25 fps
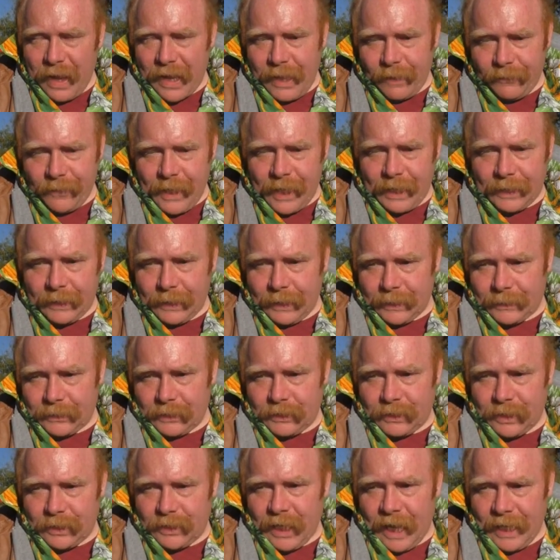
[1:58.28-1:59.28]
And that
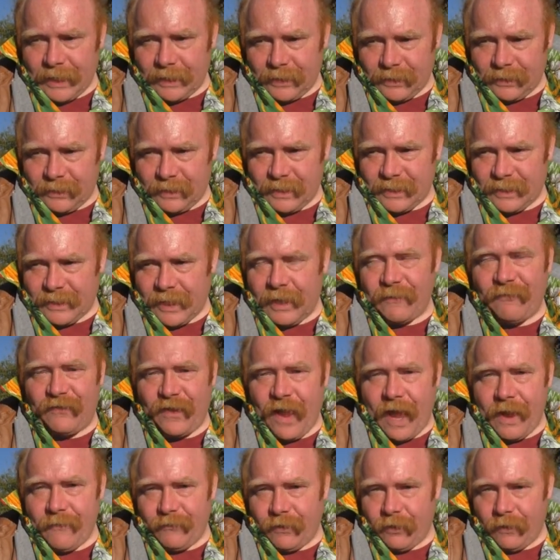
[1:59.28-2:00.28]
changes the
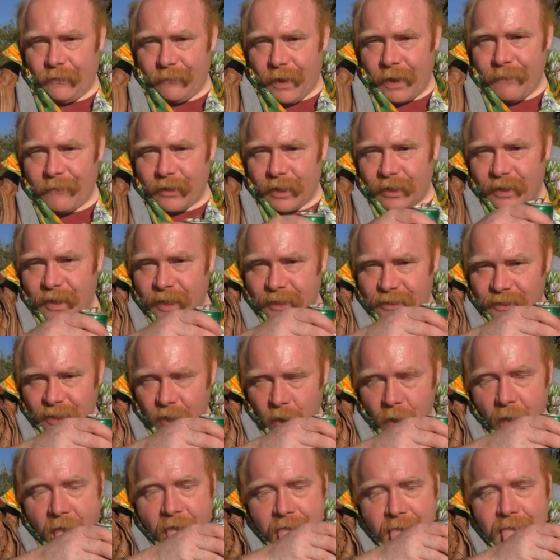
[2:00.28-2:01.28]
flavour of everything.
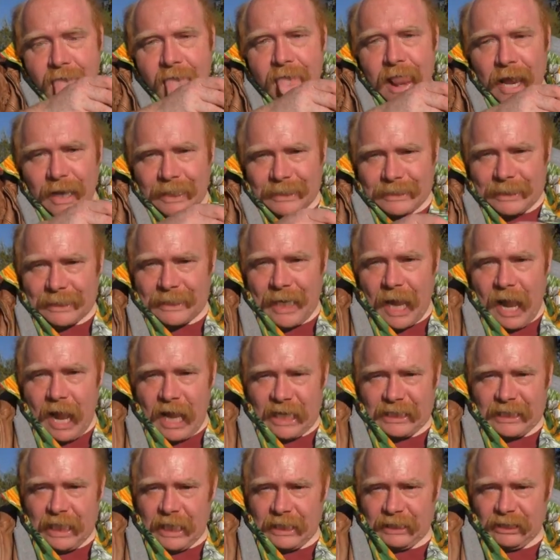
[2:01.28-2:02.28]
So today
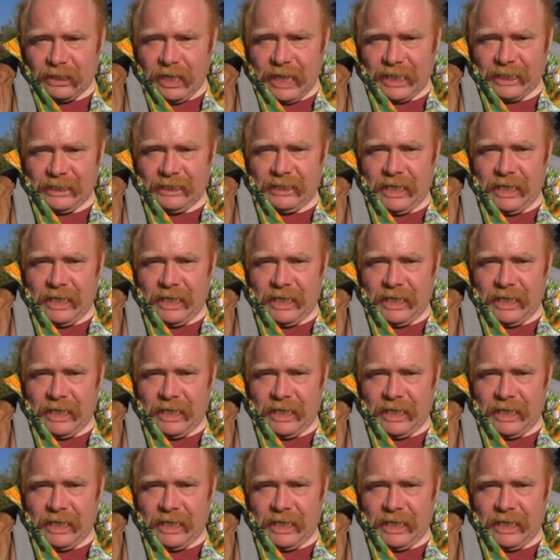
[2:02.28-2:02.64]
I taste like